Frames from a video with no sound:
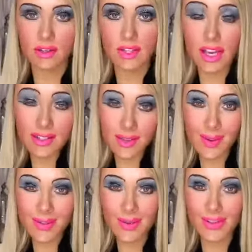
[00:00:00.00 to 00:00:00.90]
So thanks so
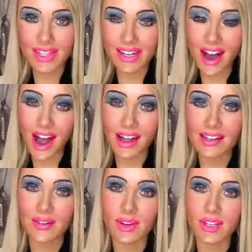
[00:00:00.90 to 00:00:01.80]
much for watching,
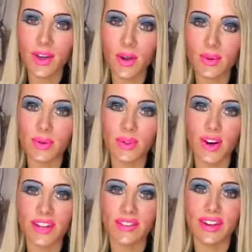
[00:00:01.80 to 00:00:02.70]
guys, I really hope you
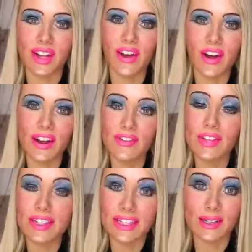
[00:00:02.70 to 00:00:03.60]
enjoyed the video. If
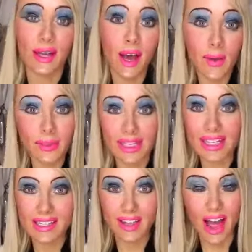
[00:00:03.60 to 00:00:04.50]
you did,
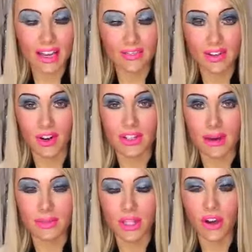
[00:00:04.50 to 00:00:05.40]
please like the video
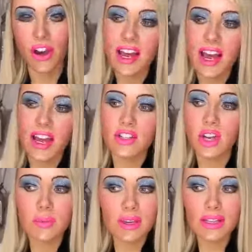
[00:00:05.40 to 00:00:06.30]
down below.
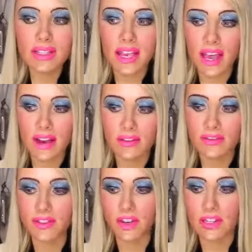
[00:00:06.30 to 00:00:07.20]
Don't be scared
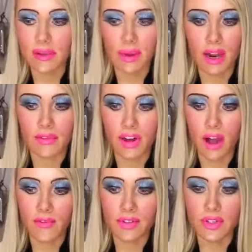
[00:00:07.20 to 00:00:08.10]
of, you know, stepping out of your
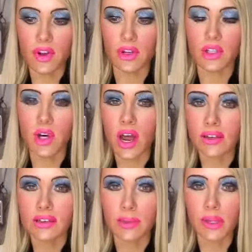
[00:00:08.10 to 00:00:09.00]
comfort zone and
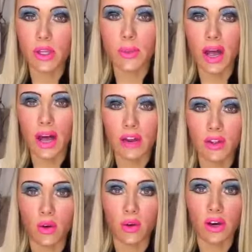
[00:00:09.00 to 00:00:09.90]
trying something a little bit out of
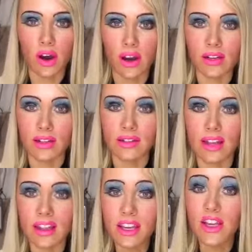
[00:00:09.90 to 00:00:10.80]
the ordinary, because
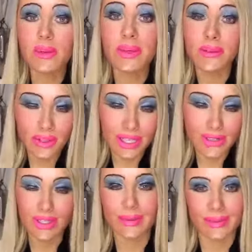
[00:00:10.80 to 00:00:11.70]
I think you'll be
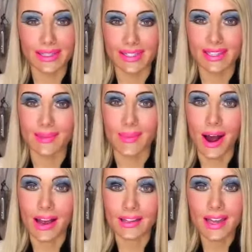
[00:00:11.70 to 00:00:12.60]
really pleasantly
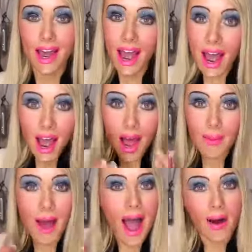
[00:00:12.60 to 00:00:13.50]
surprised
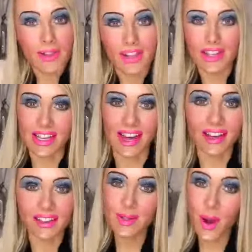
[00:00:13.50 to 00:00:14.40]
about how it turns
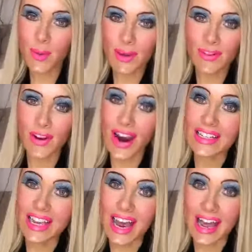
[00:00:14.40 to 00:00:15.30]
out. So I hope you have a
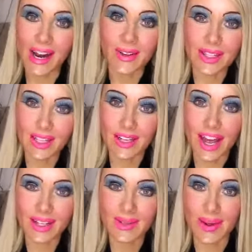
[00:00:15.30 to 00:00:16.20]
great day and I'll see you
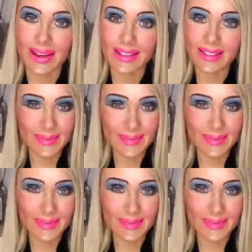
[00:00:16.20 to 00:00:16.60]
next week.